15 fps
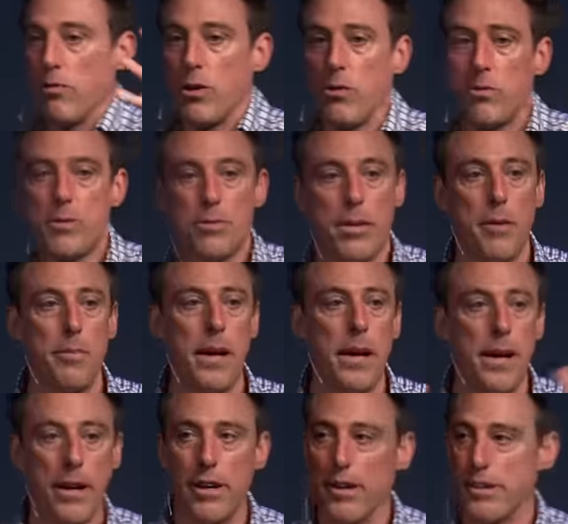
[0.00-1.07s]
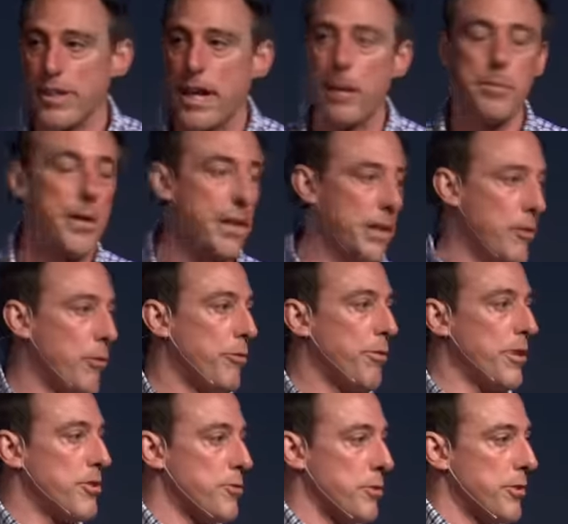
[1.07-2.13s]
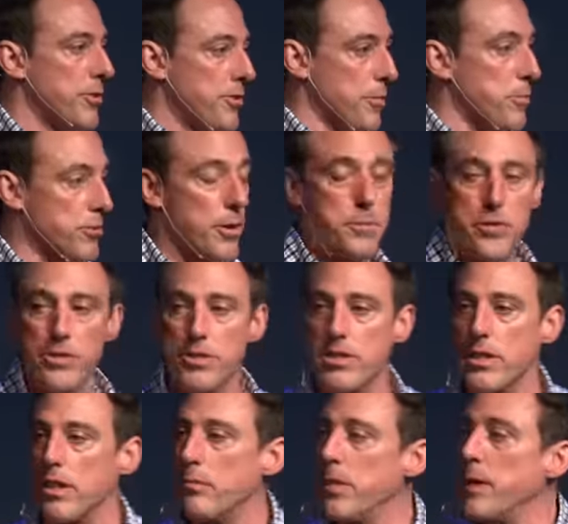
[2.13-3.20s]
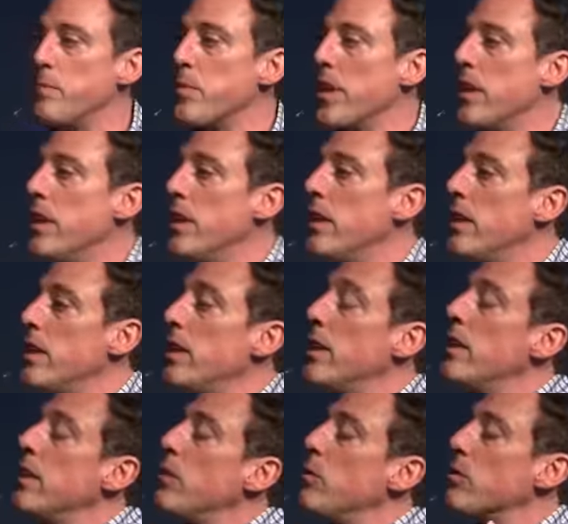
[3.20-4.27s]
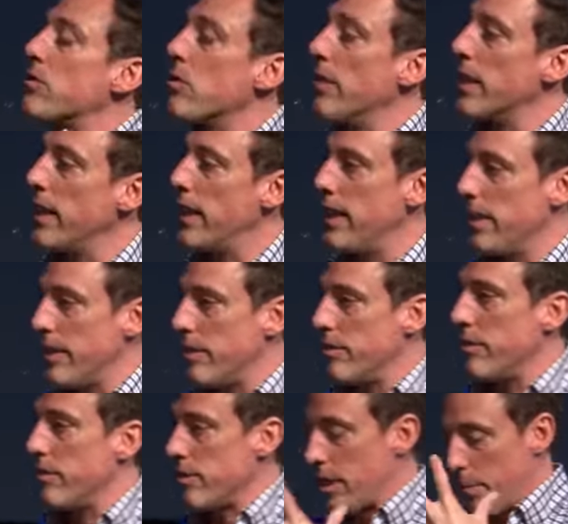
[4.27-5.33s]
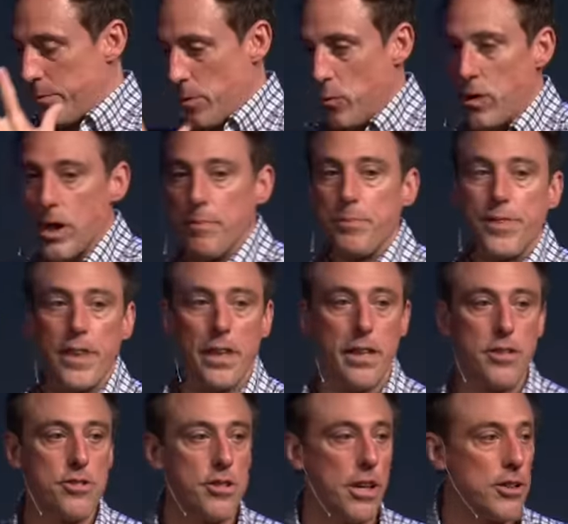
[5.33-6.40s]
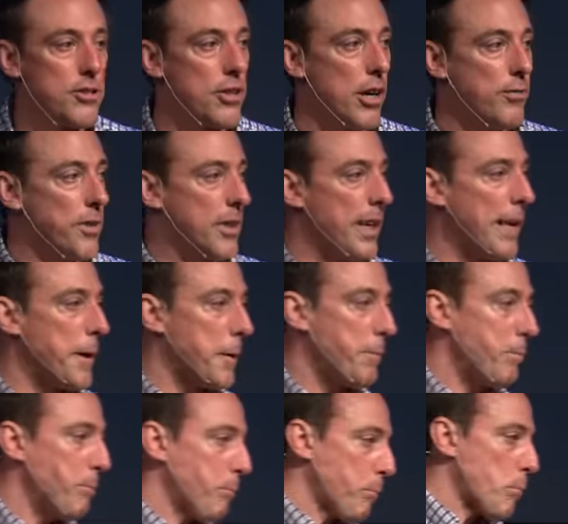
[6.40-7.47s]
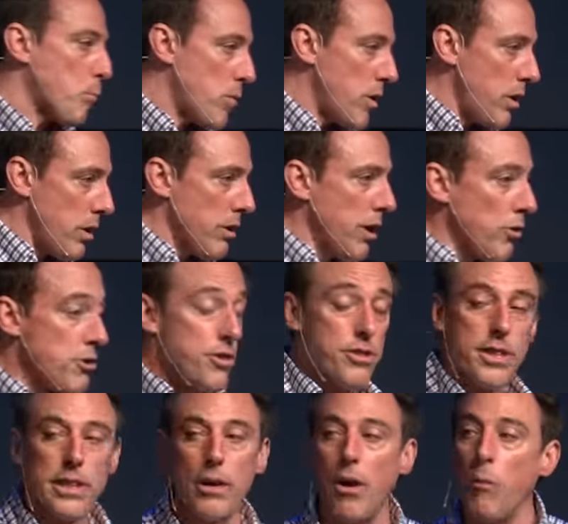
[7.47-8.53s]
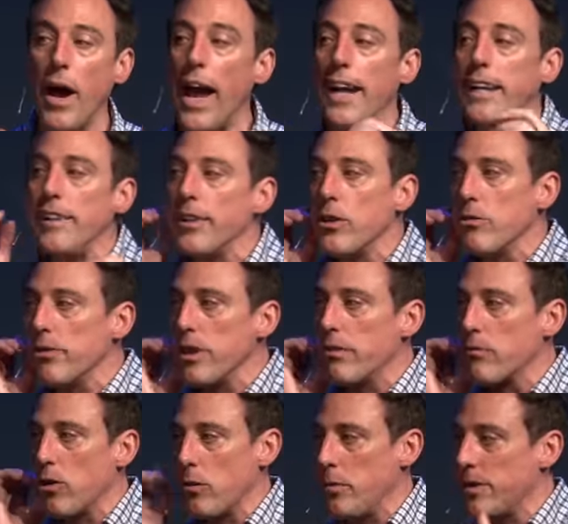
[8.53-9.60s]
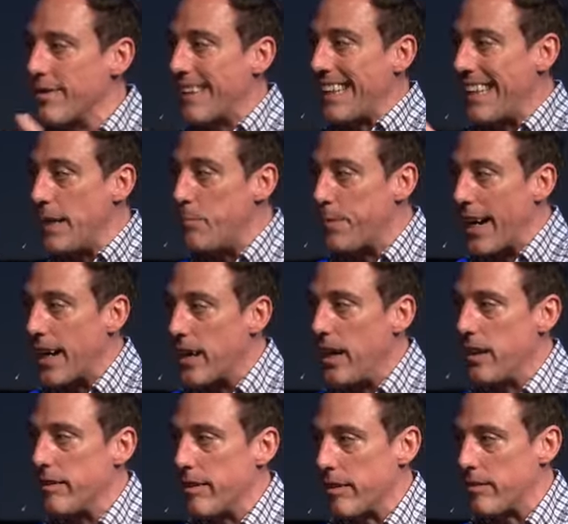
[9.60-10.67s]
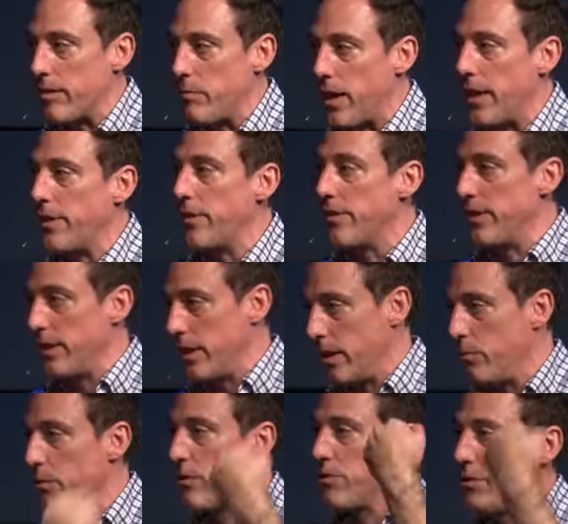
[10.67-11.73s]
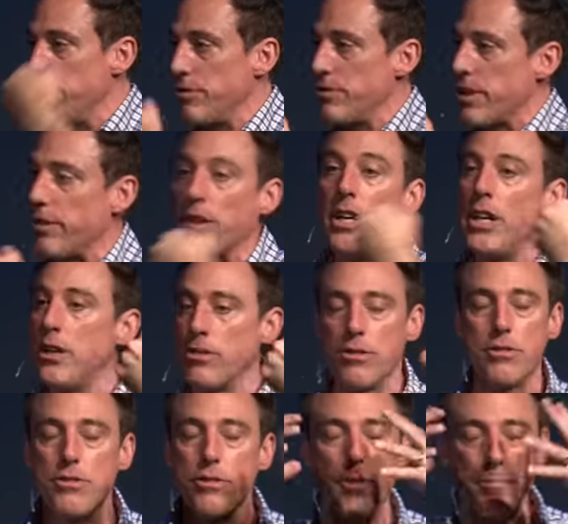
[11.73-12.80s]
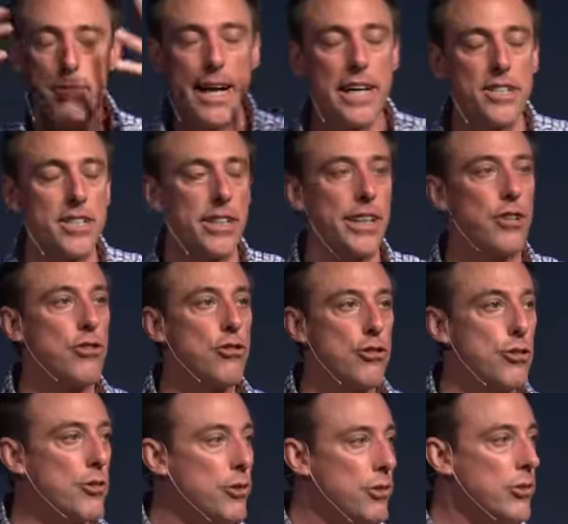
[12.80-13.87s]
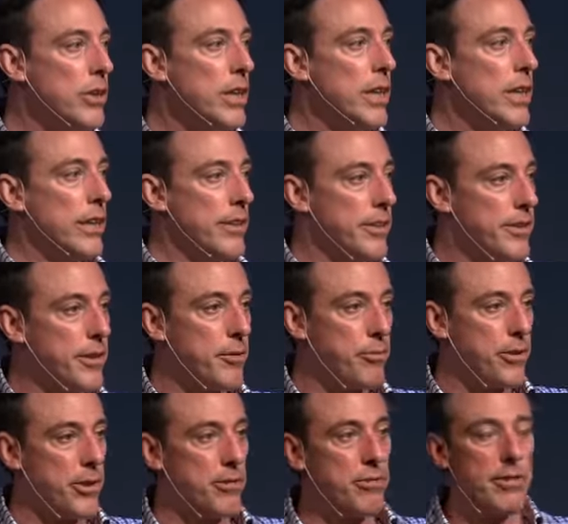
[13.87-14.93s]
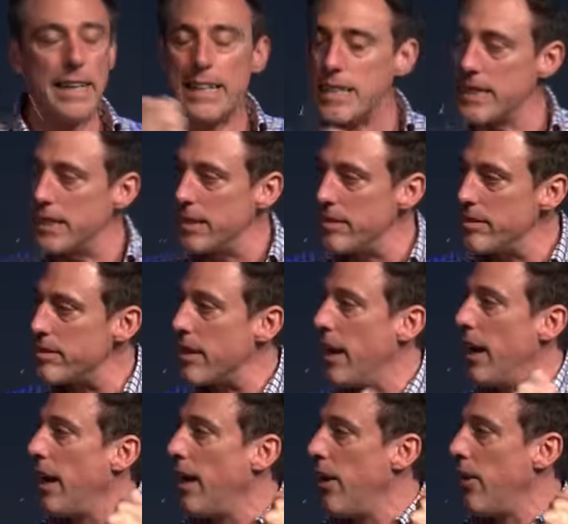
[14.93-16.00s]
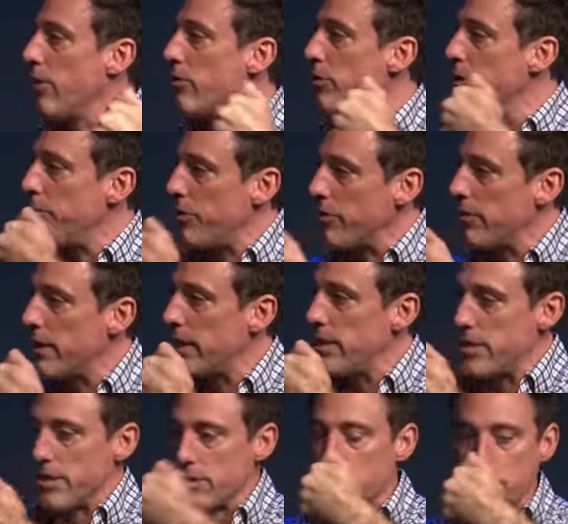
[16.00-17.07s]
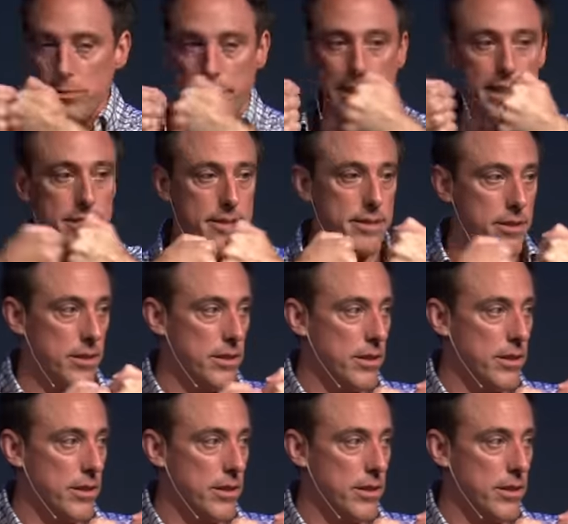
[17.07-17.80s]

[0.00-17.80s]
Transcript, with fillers: Romans is all about on a topic, and then we'll finish with some scriptures instead of me. What's going on is chapter one. He starts off the letter. No, just anything you read in Romans, keep that context in mind. You're dealing with Jews and Gentiles. Just, just imagine like two different races or two different religions doing this.